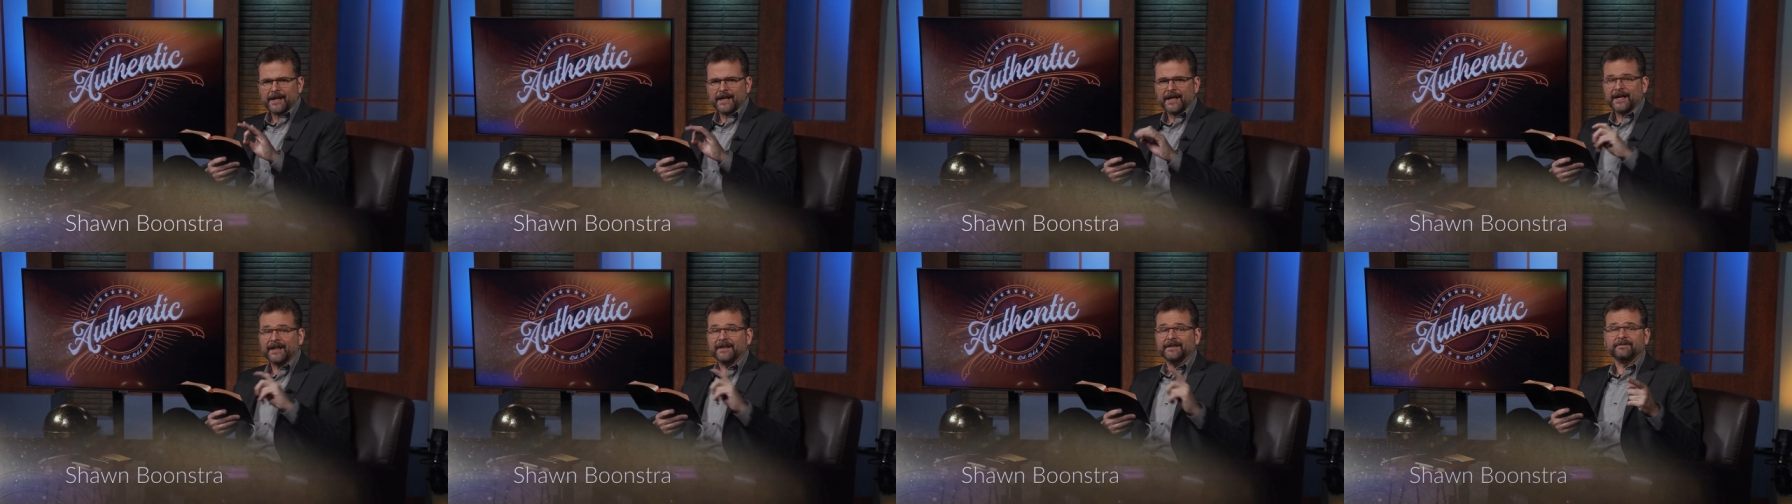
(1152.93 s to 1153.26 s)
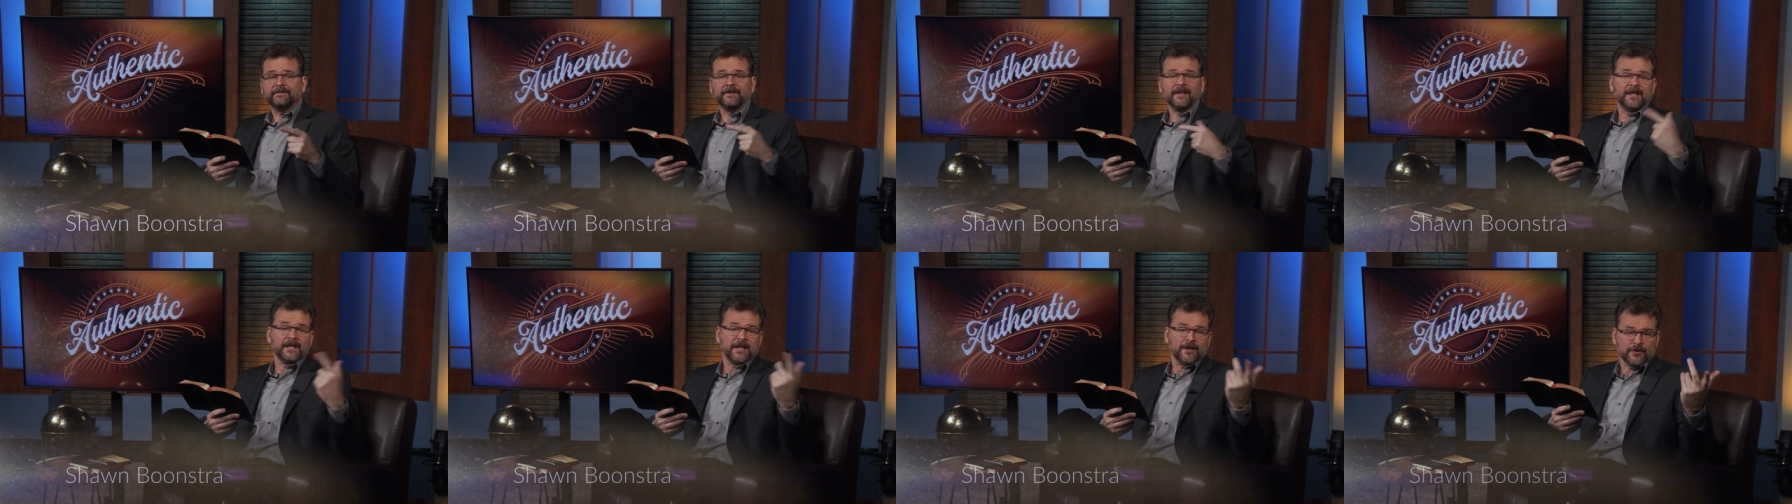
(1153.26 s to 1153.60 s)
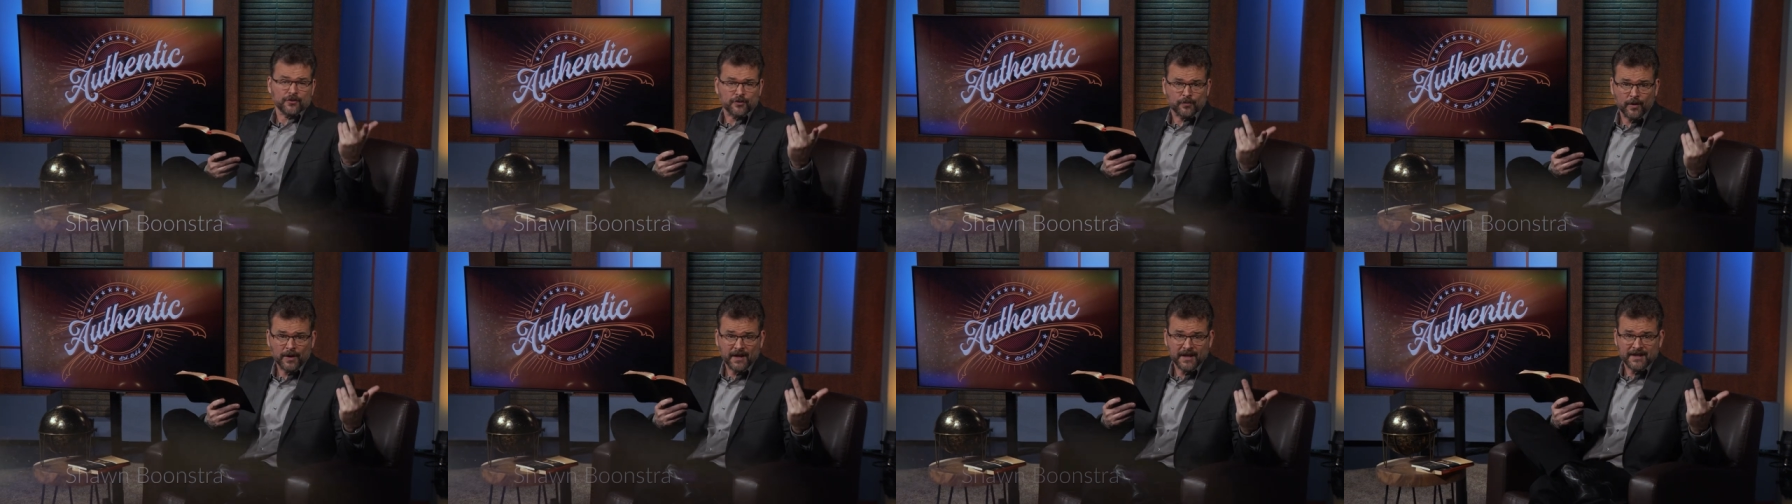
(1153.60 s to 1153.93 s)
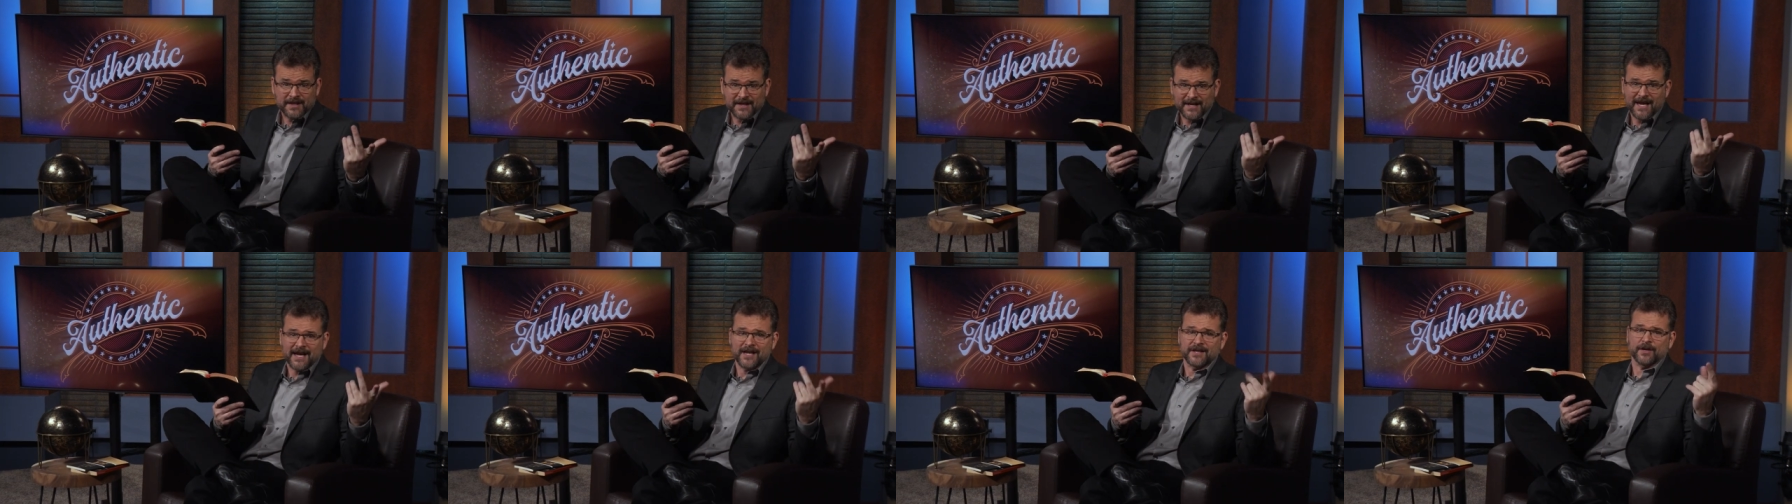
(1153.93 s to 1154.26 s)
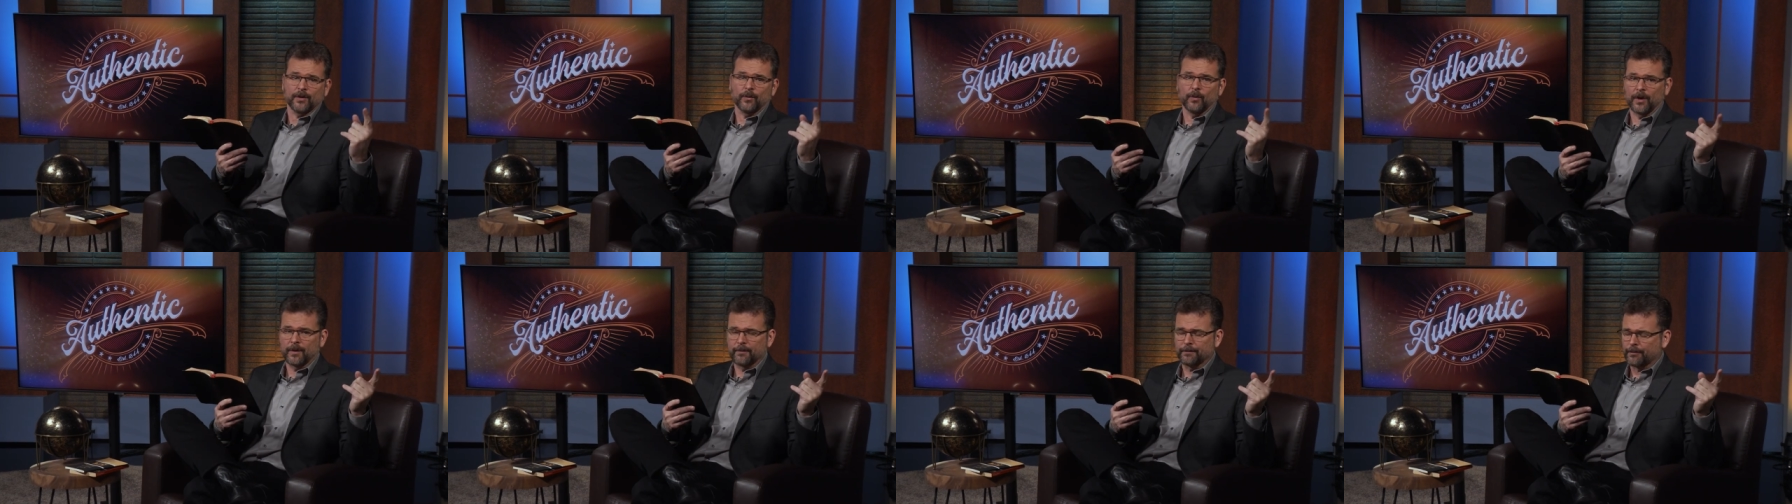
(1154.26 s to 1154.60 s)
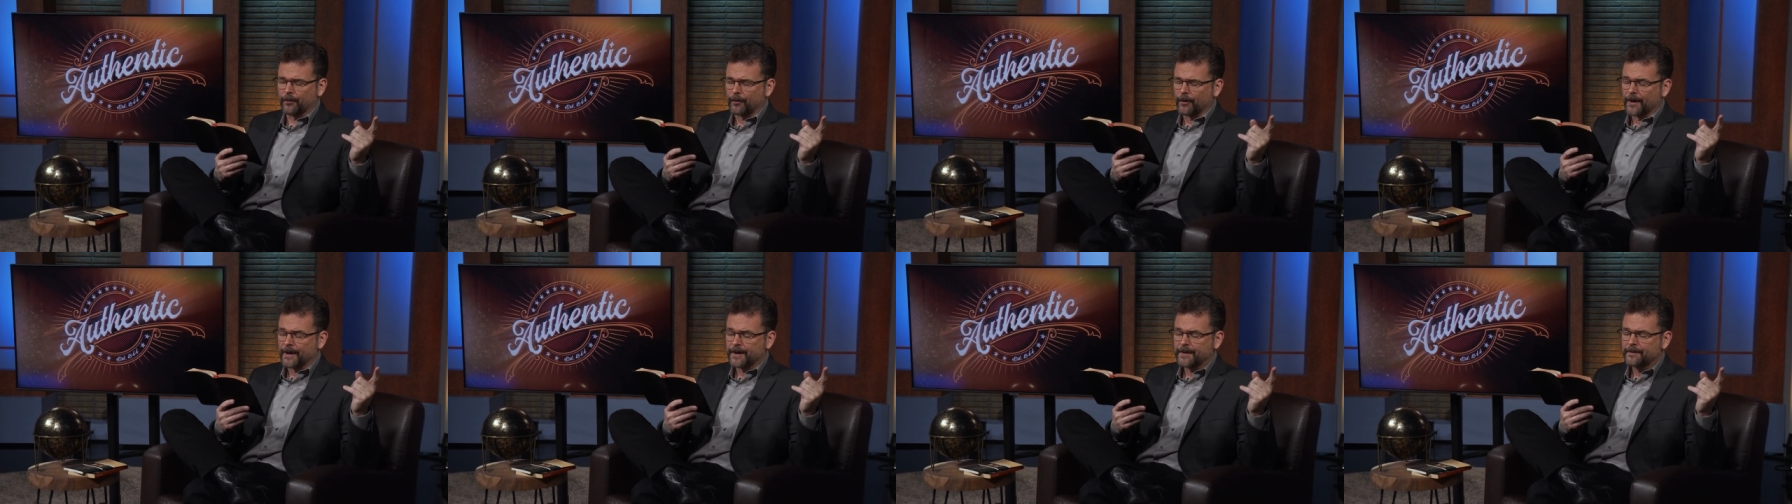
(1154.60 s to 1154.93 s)
And, and here's what it says at one
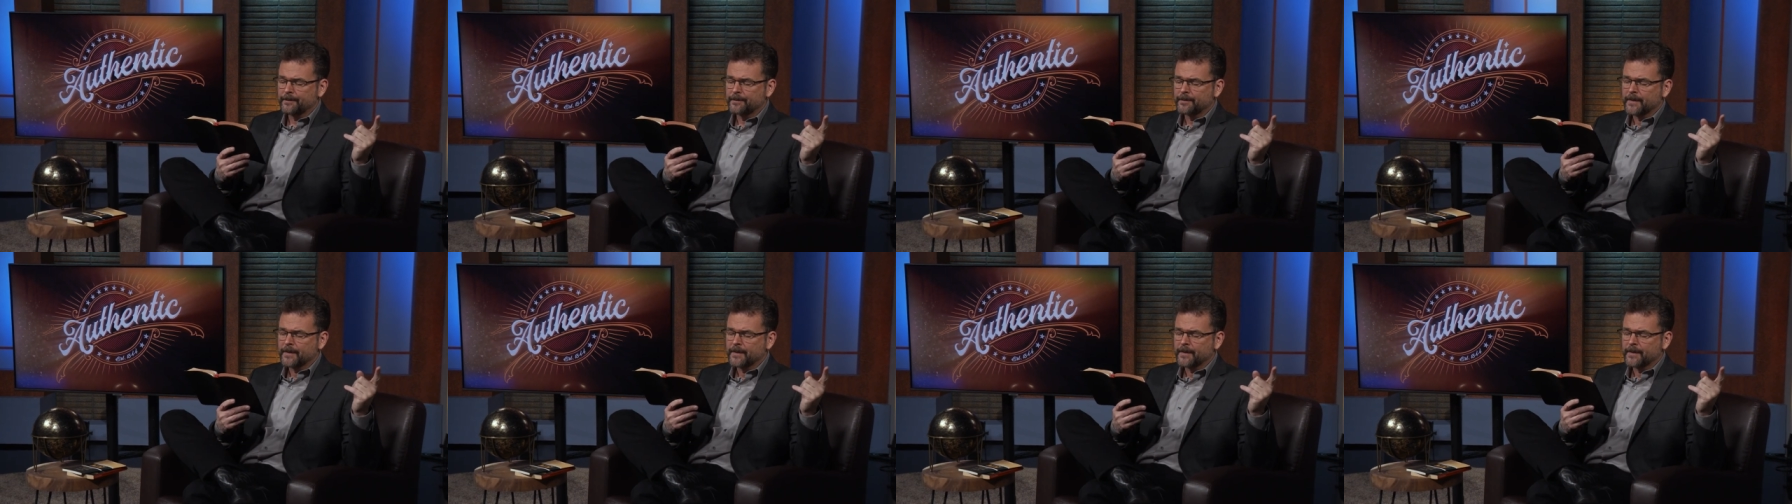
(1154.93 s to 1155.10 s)
point